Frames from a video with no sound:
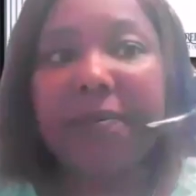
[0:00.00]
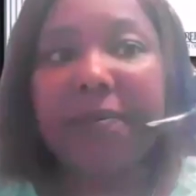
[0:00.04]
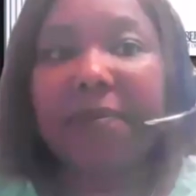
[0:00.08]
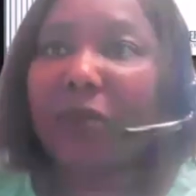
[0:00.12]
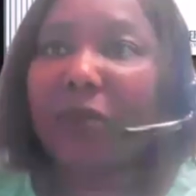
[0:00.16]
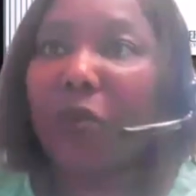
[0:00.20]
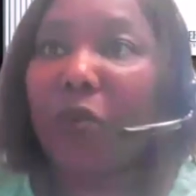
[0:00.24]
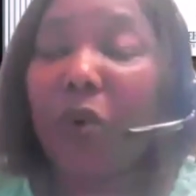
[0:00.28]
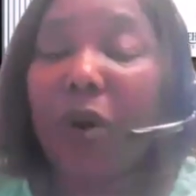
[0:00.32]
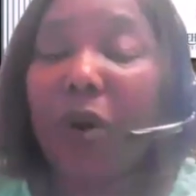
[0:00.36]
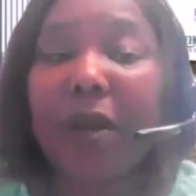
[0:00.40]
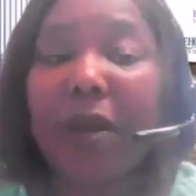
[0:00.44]

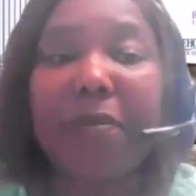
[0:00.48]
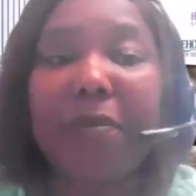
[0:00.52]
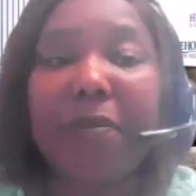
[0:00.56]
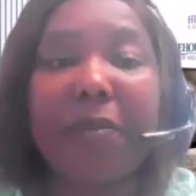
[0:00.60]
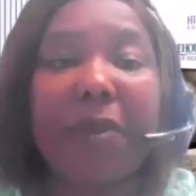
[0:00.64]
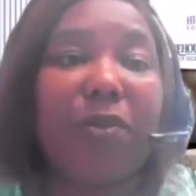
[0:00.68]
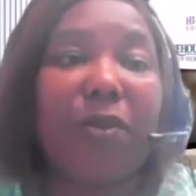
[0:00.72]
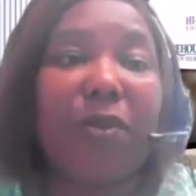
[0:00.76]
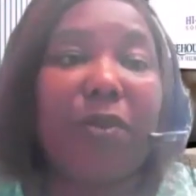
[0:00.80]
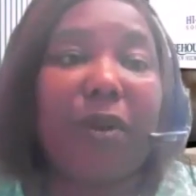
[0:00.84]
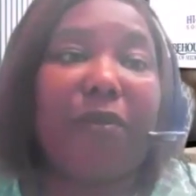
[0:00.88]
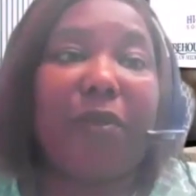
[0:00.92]
One, be
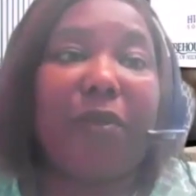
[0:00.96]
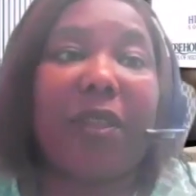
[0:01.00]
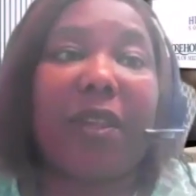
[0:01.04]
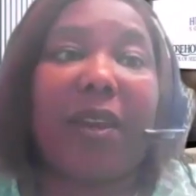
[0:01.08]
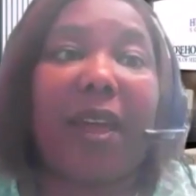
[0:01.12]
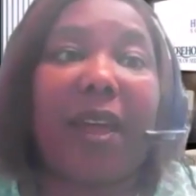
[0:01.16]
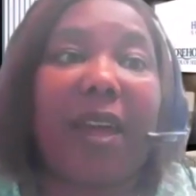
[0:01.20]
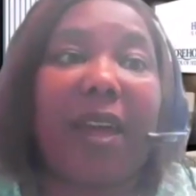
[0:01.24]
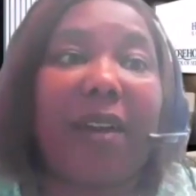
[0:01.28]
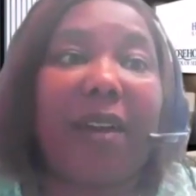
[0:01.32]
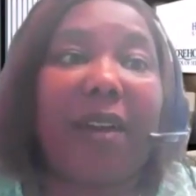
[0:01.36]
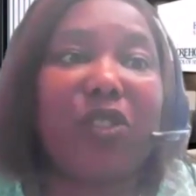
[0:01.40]
grateful that
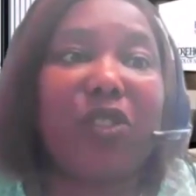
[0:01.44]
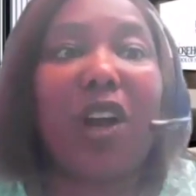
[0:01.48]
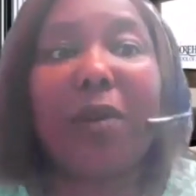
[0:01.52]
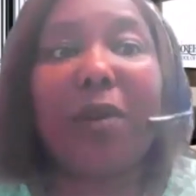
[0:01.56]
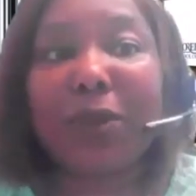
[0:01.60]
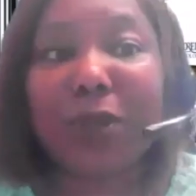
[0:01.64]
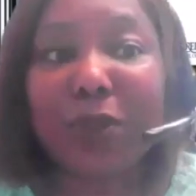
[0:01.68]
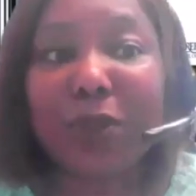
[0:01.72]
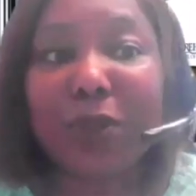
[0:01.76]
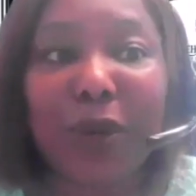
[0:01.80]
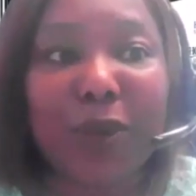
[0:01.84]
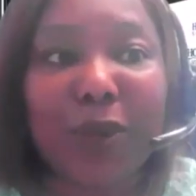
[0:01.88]
I have a
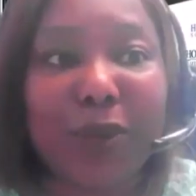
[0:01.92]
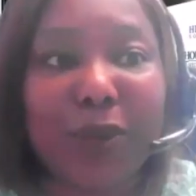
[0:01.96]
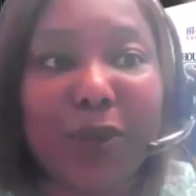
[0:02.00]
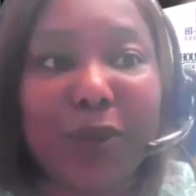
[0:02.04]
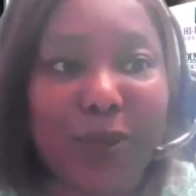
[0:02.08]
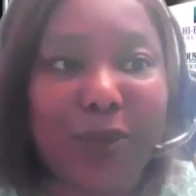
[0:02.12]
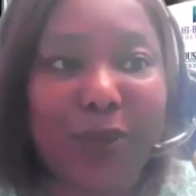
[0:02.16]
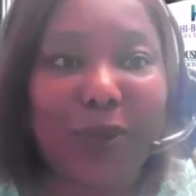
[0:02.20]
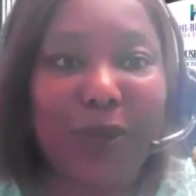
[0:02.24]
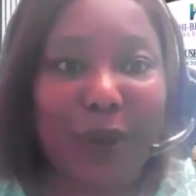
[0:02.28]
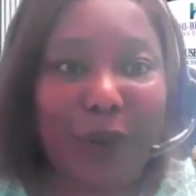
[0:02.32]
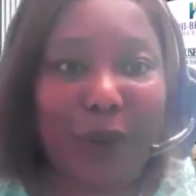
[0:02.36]
job to go
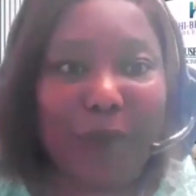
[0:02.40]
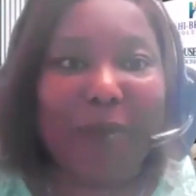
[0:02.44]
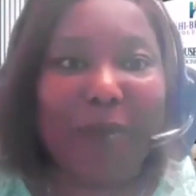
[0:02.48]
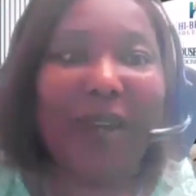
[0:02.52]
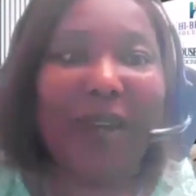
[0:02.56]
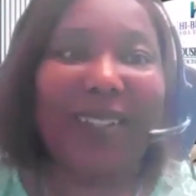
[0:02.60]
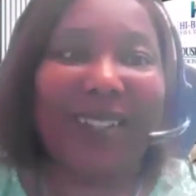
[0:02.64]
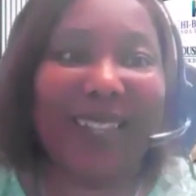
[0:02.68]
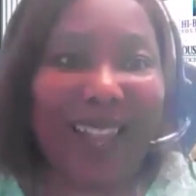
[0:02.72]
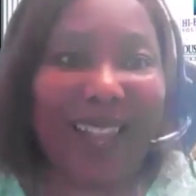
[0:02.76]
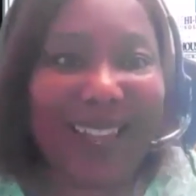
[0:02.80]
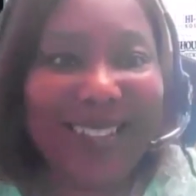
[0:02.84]
to on
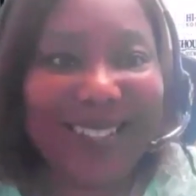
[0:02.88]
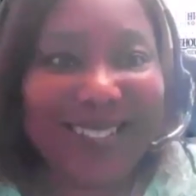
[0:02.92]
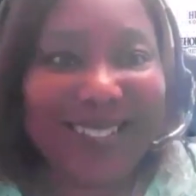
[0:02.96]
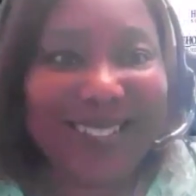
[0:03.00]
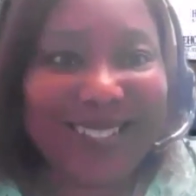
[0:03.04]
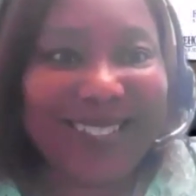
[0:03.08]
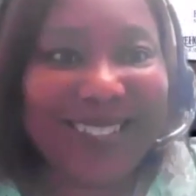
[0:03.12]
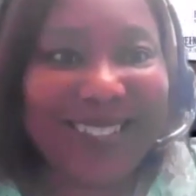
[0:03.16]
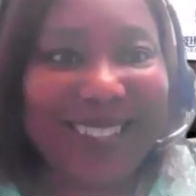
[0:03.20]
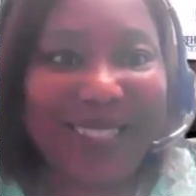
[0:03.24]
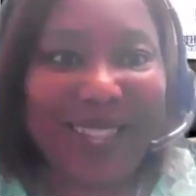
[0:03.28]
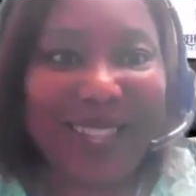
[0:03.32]

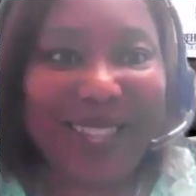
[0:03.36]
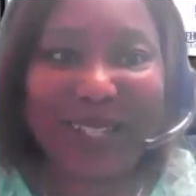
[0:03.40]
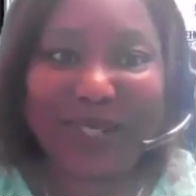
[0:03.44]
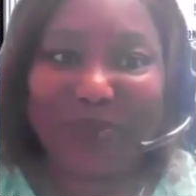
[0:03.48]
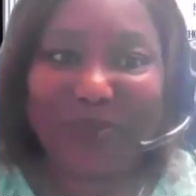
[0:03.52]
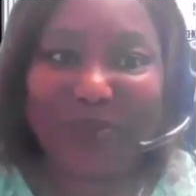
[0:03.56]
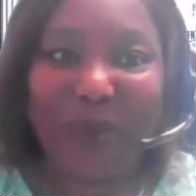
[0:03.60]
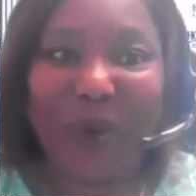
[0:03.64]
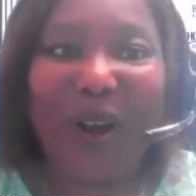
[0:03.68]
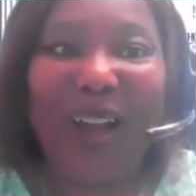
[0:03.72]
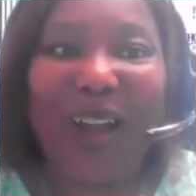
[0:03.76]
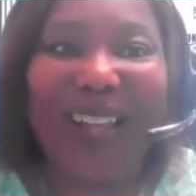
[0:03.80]
Mondays. That's
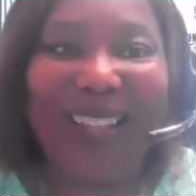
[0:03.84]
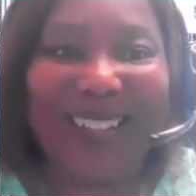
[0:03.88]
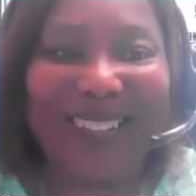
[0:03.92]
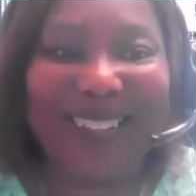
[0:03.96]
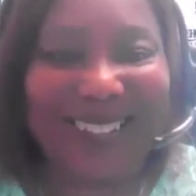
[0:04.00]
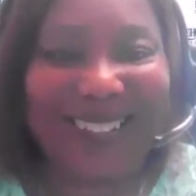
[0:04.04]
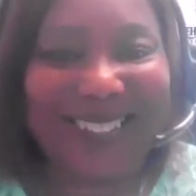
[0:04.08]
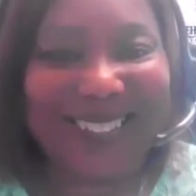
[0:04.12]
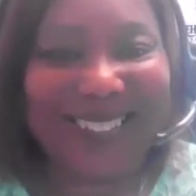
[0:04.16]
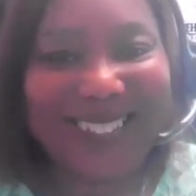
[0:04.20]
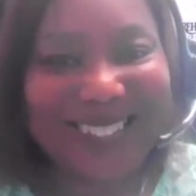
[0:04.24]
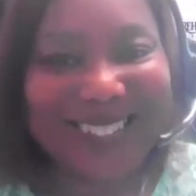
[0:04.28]
one.
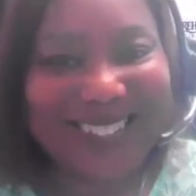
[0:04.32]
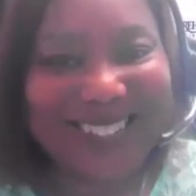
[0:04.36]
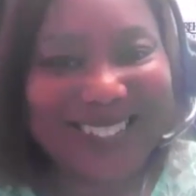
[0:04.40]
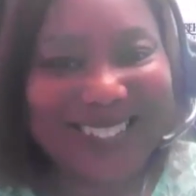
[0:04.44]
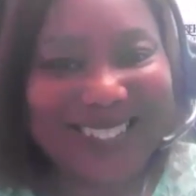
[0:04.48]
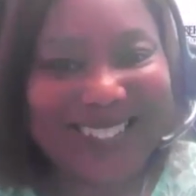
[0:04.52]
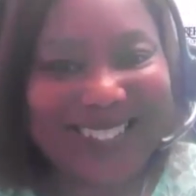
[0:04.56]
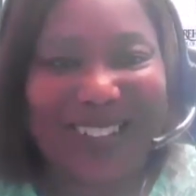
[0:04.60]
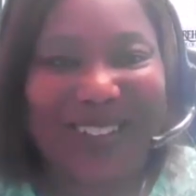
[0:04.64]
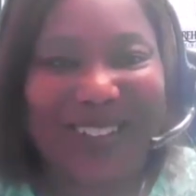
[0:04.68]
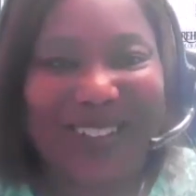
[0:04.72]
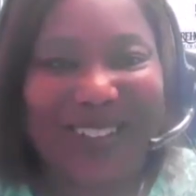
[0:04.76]
So,